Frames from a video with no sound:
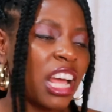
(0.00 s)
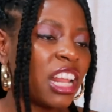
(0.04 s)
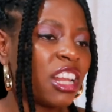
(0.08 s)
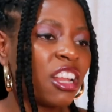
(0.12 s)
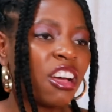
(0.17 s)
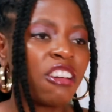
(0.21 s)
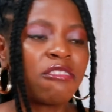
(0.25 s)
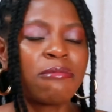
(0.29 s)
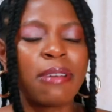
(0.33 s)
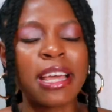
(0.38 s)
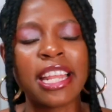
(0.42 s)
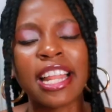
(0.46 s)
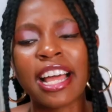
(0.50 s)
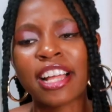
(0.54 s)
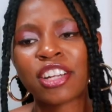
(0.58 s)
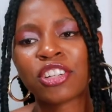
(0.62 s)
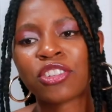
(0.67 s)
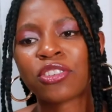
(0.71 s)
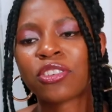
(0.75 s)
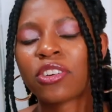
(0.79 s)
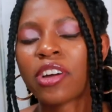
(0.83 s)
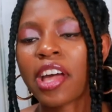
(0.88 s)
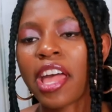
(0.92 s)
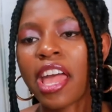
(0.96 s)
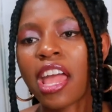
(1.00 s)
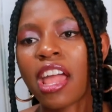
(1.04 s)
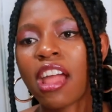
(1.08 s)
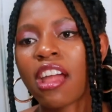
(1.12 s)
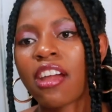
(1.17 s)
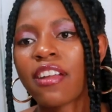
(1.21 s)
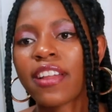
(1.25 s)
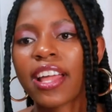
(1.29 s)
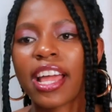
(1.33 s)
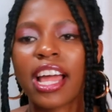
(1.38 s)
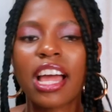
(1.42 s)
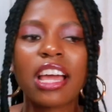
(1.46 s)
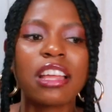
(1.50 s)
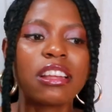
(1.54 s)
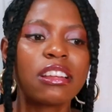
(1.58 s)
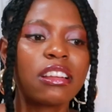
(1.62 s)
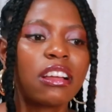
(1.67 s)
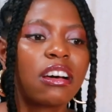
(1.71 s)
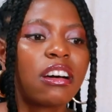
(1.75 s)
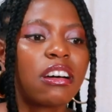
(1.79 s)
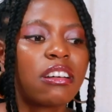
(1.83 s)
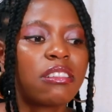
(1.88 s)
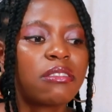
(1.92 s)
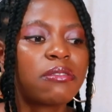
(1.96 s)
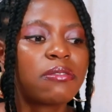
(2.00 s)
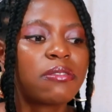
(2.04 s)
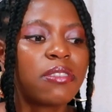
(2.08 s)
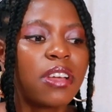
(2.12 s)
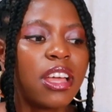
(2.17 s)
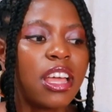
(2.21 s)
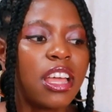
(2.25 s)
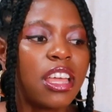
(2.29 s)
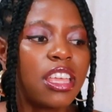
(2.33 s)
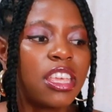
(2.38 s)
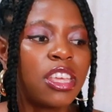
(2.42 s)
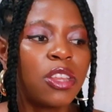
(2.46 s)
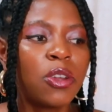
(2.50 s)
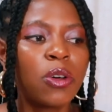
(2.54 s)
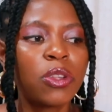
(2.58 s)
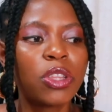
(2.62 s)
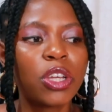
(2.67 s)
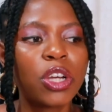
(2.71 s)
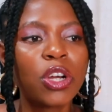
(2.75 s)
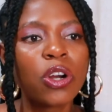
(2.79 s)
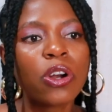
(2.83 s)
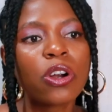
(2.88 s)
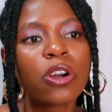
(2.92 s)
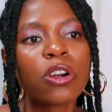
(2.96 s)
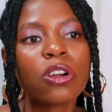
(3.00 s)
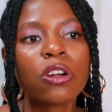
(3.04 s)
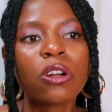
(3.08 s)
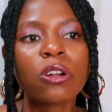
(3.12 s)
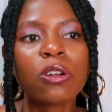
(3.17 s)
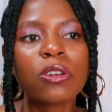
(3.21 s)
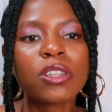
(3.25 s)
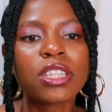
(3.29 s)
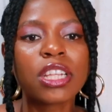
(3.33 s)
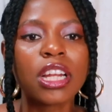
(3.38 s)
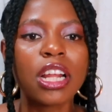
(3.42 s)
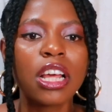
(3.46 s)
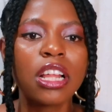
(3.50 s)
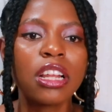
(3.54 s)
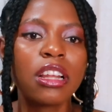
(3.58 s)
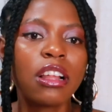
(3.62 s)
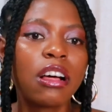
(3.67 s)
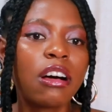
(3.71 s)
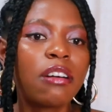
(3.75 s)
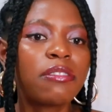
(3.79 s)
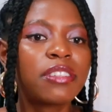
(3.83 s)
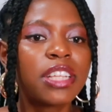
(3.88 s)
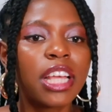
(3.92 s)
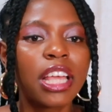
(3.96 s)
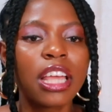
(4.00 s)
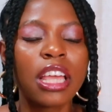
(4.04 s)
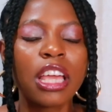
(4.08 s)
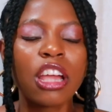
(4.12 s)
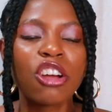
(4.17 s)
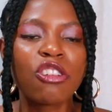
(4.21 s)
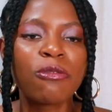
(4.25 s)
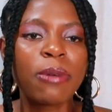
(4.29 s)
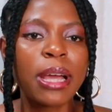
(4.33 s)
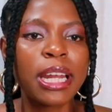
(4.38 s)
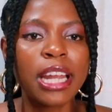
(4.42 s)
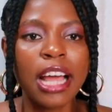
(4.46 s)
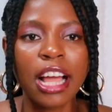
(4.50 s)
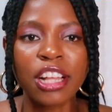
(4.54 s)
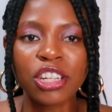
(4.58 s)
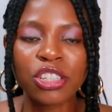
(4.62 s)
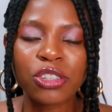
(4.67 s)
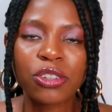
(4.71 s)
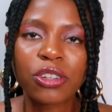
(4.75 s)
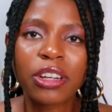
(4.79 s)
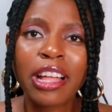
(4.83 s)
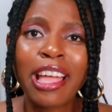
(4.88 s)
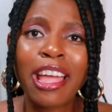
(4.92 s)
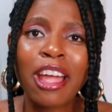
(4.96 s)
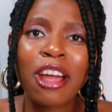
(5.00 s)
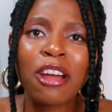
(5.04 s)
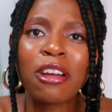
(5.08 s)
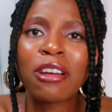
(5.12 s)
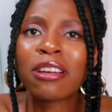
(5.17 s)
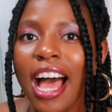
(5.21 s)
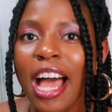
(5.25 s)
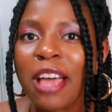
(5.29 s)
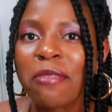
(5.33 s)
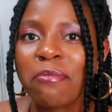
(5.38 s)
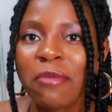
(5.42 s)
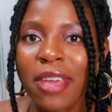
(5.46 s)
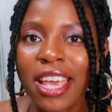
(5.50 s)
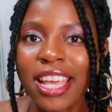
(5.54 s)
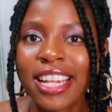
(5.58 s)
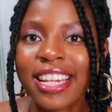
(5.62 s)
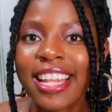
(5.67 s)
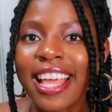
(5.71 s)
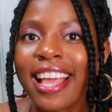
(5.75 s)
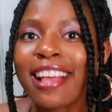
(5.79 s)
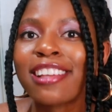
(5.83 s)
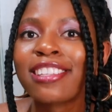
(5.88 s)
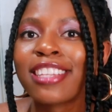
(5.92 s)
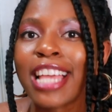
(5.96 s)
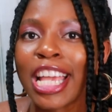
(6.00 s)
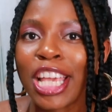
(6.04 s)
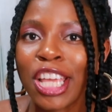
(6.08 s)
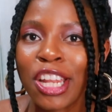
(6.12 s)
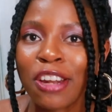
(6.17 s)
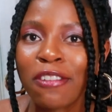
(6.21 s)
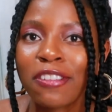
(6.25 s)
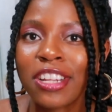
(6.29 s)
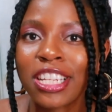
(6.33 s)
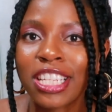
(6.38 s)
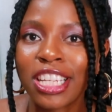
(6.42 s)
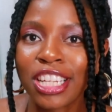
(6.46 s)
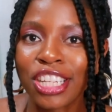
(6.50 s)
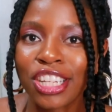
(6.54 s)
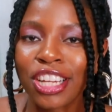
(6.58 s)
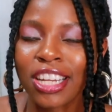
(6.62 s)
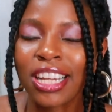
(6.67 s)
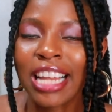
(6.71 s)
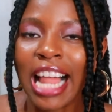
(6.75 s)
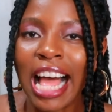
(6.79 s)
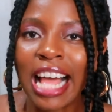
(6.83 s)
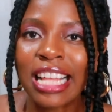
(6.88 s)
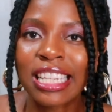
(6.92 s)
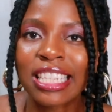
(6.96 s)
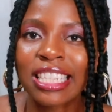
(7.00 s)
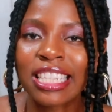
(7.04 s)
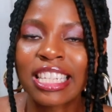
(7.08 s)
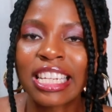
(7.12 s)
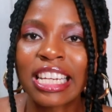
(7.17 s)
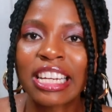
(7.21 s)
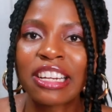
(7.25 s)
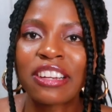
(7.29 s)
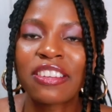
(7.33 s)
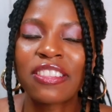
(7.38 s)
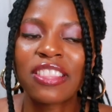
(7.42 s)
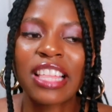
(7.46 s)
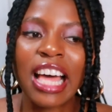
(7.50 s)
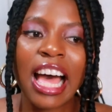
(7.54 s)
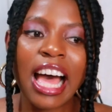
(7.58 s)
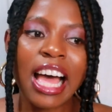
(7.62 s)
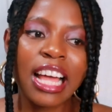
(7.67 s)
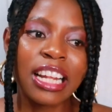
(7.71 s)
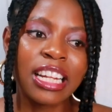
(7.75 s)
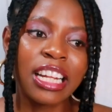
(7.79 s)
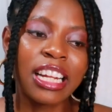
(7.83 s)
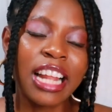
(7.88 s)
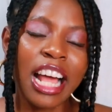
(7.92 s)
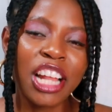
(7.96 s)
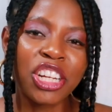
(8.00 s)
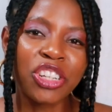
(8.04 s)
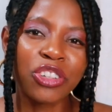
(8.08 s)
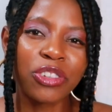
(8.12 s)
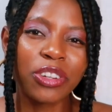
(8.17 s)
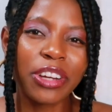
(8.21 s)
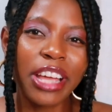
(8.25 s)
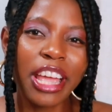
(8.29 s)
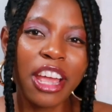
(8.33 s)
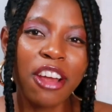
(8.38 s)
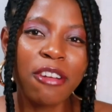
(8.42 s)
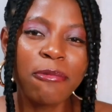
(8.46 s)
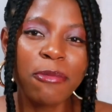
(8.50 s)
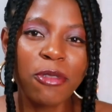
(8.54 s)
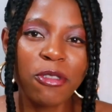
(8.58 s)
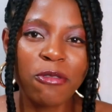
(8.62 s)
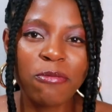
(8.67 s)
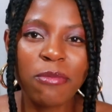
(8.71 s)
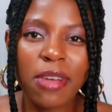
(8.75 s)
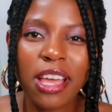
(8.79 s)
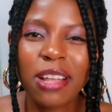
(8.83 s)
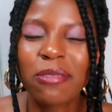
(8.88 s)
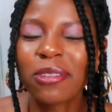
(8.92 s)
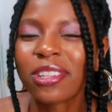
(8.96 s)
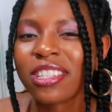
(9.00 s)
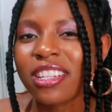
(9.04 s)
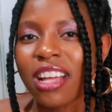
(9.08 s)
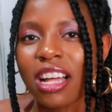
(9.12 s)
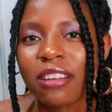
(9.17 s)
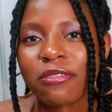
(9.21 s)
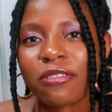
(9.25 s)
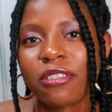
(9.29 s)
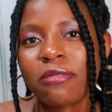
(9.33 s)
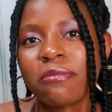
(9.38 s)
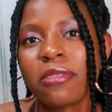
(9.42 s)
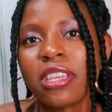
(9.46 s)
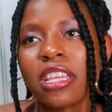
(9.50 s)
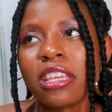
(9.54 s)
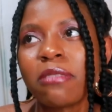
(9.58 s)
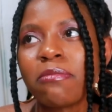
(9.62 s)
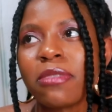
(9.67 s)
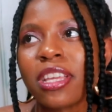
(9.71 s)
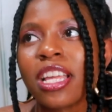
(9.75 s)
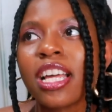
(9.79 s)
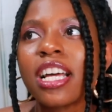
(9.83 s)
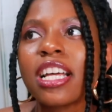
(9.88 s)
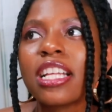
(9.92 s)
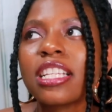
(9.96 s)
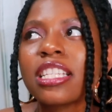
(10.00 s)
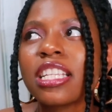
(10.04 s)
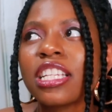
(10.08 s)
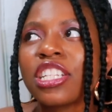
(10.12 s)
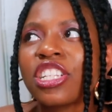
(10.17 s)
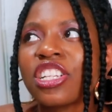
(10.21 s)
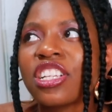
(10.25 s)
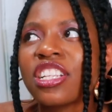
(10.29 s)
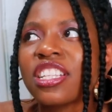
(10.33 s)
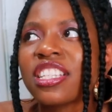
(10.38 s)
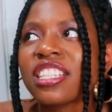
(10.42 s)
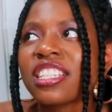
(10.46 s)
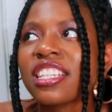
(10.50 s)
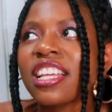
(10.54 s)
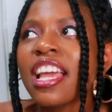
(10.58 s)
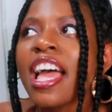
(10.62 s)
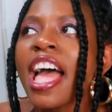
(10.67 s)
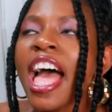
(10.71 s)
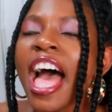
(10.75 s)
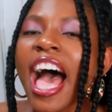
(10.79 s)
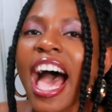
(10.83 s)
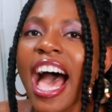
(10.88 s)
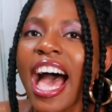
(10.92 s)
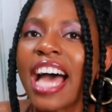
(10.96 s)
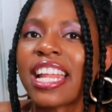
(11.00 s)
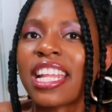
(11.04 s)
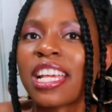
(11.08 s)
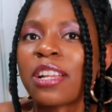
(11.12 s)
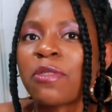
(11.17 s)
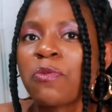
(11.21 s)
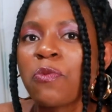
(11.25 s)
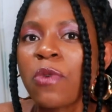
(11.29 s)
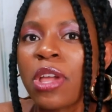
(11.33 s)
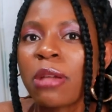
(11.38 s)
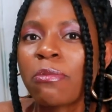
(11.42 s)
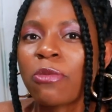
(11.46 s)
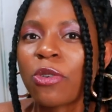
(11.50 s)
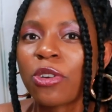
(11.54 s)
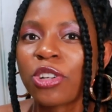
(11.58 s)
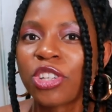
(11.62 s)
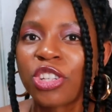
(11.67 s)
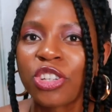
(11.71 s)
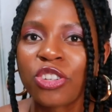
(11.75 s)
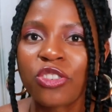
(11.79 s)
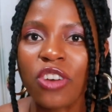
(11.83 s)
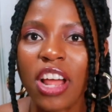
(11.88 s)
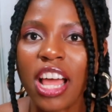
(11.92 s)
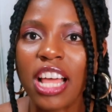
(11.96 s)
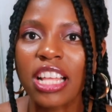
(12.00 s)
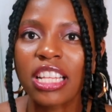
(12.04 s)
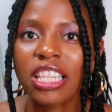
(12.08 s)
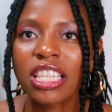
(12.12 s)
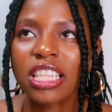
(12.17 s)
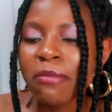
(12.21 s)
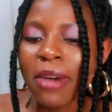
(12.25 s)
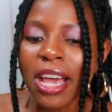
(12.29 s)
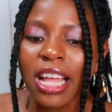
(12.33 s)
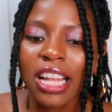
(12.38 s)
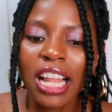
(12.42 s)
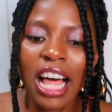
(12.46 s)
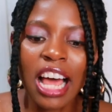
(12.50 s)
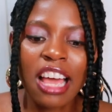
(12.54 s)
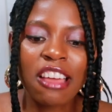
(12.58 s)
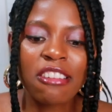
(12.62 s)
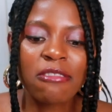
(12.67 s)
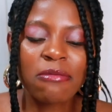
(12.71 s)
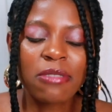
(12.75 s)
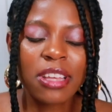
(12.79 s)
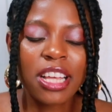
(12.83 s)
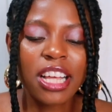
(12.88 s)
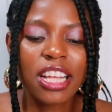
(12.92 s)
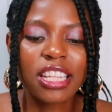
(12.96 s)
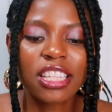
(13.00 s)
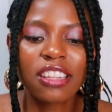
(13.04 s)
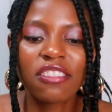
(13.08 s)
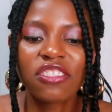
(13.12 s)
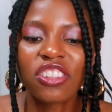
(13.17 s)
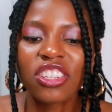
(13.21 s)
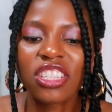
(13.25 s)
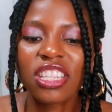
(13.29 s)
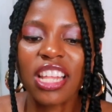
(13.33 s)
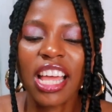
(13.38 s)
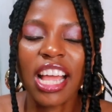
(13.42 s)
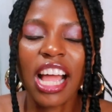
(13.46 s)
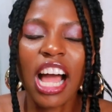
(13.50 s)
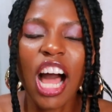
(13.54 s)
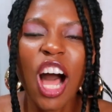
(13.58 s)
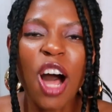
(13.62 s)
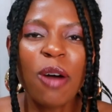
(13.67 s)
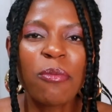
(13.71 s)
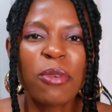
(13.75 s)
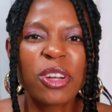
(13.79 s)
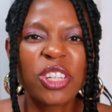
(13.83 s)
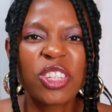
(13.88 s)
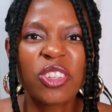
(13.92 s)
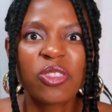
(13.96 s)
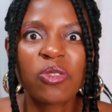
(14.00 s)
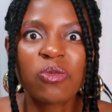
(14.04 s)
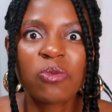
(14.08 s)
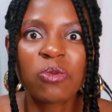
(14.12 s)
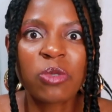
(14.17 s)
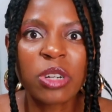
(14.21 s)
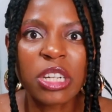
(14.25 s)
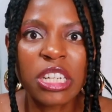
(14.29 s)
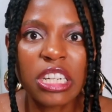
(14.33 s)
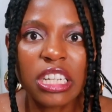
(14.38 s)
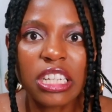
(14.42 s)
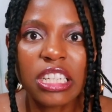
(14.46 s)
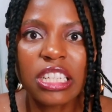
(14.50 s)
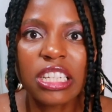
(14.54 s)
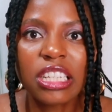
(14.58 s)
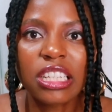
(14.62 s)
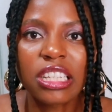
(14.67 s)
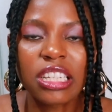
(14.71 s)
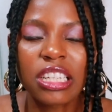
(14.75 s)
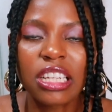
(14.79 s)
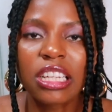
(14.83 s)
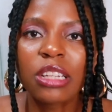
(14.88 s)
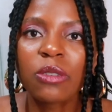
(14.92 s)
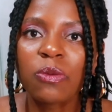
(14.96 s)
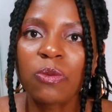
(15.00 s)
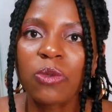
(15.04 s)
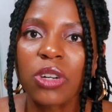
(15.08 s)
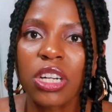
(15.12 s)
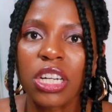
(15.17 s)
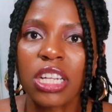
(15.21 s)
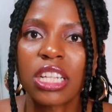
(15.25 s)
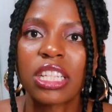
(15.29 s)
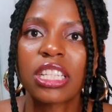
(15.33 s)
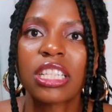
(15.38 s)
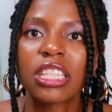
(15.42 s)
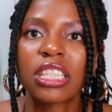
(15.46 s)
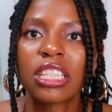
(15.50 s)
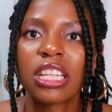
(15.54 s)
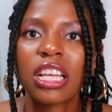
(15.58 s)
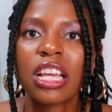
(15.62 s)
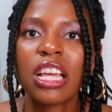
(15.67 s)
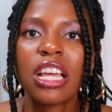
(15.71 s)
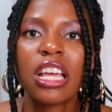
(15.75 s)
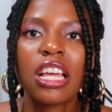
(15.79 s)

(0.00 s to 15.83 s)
I love my natural hair. Like I love you know, the curls and I love taking care of my natural hair. I made the executive decision last year that the natural hair movement was not for me because it just added way more stress in my life because of just like how much work it was